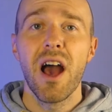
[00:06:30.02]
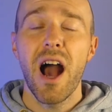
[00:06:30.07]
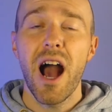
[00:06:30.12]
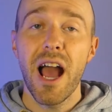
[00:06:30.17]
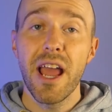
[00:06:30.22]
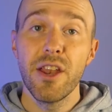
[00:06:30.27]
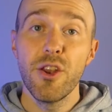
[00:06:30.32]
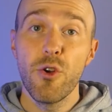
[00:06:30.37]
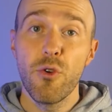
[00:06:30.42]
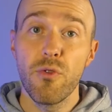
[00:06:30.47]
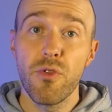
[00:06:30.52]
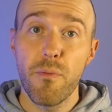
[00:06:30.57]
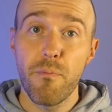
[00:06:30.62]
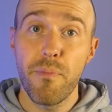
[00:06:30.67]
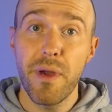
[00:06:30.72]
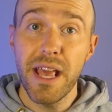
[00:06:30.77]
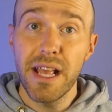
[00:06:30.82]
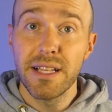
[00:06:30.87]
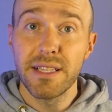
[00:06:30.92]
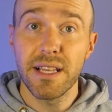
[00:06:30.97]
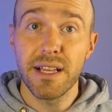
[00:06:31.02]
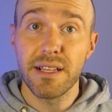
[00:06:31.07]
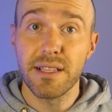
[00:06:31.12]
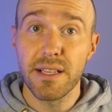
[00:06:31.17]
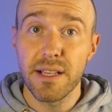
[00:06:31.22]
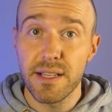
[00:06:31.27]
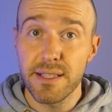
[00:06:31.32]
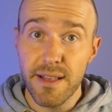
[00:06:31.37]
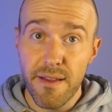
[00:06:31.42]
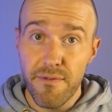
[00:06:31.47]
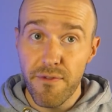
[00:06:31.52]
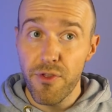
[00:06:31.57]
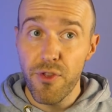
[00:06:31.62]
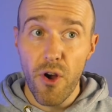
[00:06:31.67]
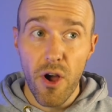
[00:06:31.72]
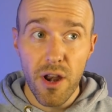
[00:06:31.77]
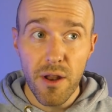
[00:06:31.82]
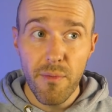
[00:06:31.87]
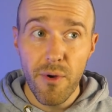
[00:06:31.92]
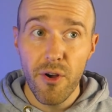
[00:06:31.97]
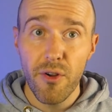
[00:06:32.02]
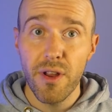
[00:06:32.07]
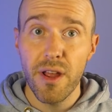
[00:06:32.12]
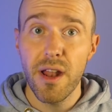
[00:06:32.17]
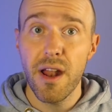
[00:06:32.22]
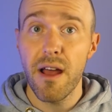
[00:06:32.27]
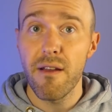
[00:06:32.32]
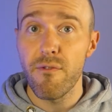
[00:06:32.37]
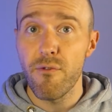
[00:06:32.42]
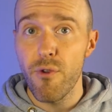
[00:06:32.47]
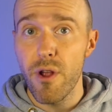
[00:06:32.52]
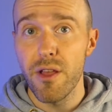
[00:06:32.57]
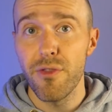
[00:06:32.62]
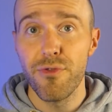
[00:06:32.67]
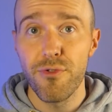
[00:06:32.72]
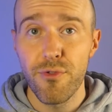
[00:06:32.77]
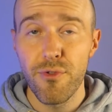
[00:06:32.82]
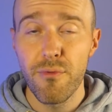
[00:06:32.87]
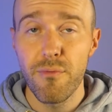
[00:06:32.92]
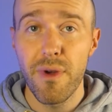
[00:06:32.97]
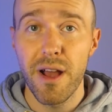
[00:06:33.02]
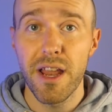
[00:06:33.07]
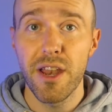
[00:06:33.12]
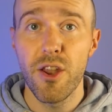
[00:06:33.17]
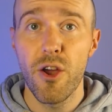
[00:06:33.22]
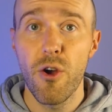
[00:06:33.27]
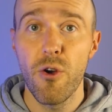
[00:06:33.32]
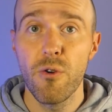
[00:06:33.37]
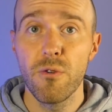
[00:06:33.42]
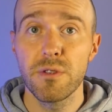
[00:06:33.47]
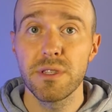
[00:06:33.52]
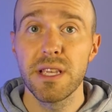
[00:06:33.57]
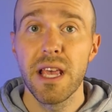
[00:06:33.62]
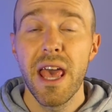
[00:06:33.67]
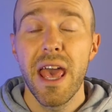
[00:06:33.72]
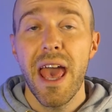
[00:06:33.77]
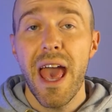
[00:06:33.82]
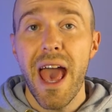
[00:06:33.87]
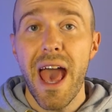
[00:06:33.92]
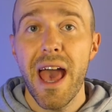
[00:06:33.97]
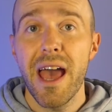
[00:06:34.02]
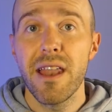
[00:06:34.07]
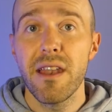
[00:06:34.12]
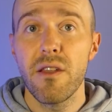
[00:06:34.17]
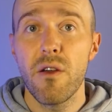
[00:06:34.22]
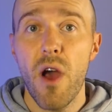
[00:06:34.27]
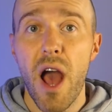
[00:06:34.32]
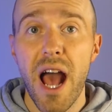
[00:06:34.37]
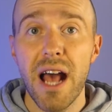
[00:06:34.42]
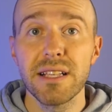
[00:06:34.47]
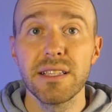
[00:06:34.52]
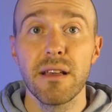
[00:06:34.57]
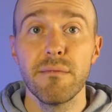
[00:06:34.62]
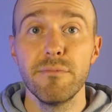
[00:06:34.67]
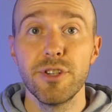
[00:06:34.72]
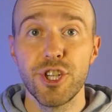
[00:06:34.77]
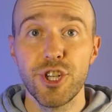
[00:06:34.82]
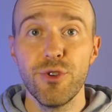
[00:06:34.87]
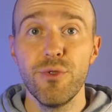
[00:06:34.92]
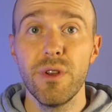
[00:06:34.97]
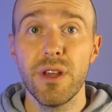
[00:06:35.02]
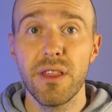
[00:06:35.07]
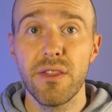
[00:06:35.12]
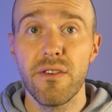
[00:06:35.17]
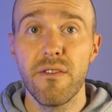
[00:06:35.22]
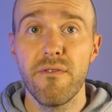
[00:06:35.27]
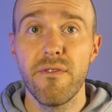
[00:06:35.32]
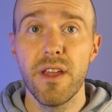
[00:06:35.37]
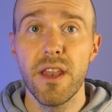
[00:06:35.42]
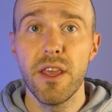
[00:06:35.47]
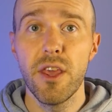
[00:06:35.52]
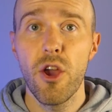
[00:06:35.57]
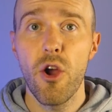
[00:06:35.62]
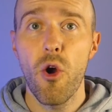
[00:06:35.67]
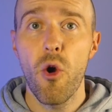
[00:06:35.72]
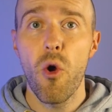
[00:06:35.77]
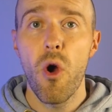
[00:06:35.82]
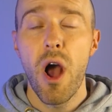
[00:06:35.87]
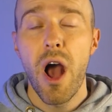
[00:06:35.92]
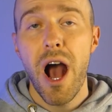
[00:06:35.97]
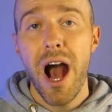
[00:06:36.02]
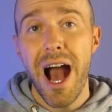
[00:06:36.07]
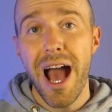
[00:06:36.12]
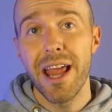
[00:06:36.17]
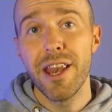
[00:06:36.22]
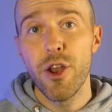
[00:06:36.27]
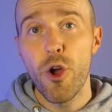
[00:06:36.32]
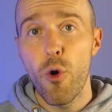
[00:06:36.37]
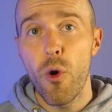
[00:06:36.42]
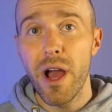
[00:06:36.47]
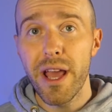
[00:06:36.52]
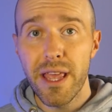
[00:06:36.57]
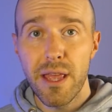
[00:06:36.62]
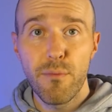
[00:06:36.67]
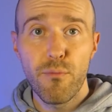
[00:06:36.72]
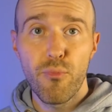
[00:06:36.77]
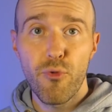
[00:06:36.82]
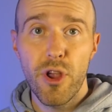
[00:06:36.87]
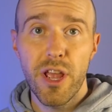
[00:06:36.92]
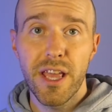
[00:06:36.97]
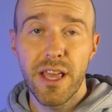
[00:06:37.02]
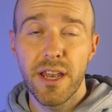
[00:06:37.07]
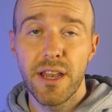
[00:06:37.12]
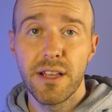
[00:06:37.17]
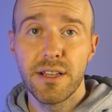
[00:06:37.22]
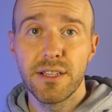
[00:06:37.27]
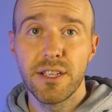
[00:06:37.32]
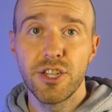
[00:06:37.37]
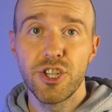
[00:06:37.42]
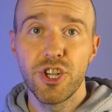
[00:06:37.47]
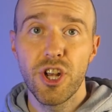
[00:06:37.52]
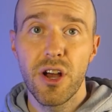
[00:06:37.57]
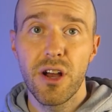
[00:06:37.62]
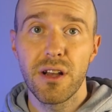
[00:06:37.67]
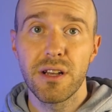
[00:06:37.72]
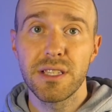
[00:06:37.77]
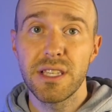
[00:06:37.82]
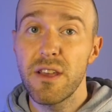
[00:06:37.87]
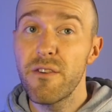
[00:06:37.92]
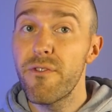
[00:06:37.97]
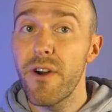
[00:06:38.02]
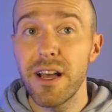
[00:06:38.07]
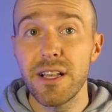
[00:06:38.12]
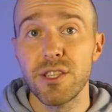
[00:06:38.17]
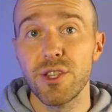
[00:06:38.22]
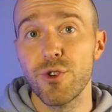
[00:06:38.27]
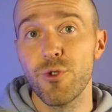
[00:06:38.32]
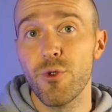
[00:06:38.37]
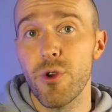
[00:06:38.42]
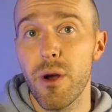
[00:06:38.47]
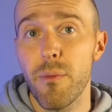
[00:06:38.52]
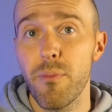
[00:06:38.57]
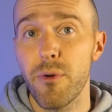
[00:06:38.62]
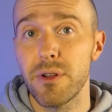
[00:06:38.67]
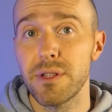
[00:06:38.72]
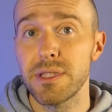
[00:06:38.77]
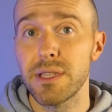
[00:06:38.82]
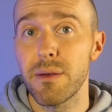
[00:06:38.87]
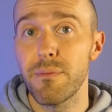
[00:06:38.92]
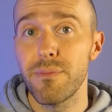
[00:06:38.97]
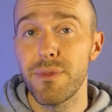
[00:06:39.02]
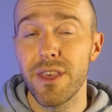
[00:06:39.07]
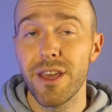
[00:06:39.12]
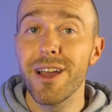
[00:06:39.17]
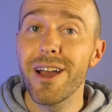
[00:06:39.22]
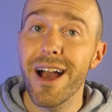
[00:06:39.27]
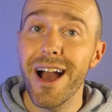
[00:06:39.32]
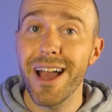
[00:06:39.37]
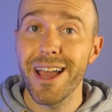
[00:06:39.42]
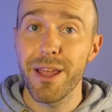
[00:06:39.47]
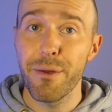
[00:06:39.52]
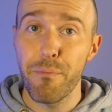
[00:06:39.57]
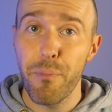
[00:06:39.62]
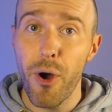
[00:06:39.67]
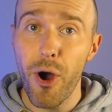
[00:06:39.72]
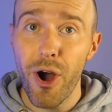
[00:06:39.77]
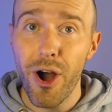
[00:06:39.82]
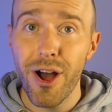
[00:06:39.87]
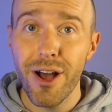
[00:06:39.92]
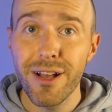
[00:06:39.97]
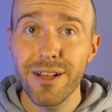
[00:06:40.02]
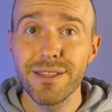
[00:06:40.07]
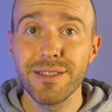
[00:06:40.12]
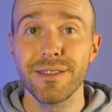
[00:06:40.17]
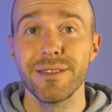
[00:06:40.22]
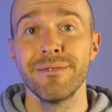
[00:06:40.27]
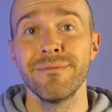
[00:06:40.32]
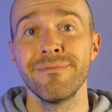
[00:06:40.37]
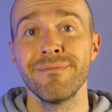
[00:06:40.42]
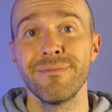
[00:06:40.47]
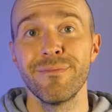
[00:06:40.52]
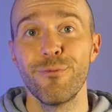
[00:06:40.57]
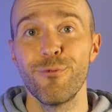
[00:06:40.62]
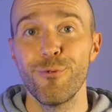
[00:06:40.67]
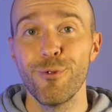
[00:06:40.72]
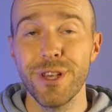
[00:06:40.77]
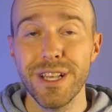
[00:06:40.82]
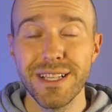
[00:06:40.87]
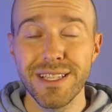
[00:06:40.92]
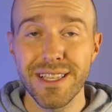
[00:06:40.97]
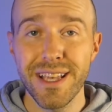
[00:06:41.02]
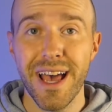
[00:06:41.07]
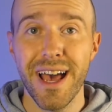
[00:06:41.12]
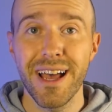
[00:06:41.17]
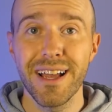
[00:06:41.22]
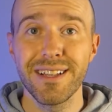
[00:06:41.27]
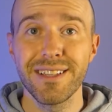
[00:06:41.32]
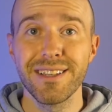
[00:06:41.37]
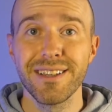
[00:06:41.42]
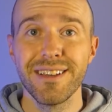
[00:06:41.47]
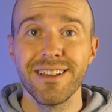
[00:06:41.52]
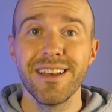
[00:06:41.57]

I know the basics because I've thought about it, I've read through my notes, and as I'm shooting the video, I know I can break it into chunks. If I screw up on something, I can pause, reset,